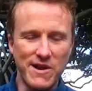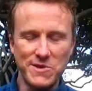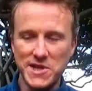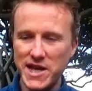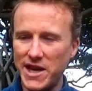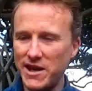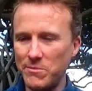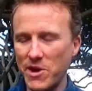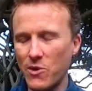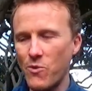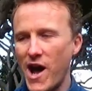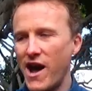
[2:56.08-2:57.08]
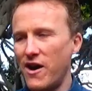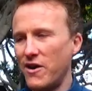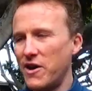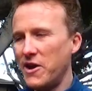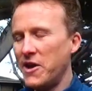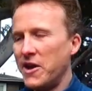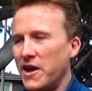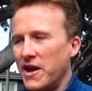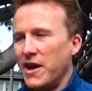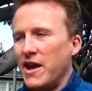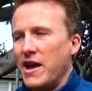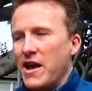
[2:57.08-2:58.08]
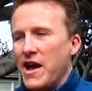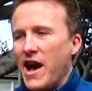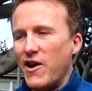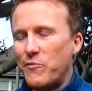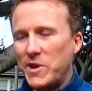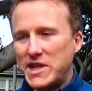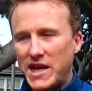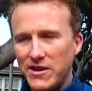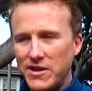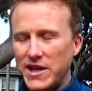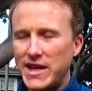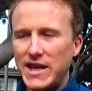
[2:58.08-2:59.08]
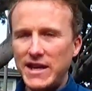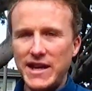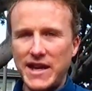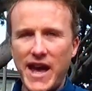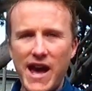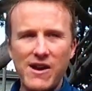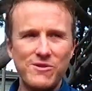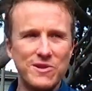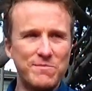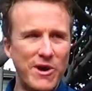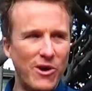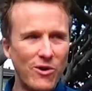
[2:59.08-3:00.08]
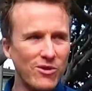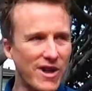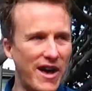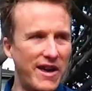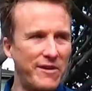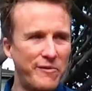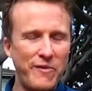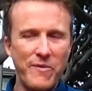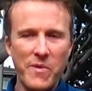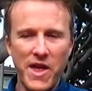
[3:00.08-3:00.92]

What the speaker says: I was thinking, I'm like, wow, I've been killing and eating cows my whole life.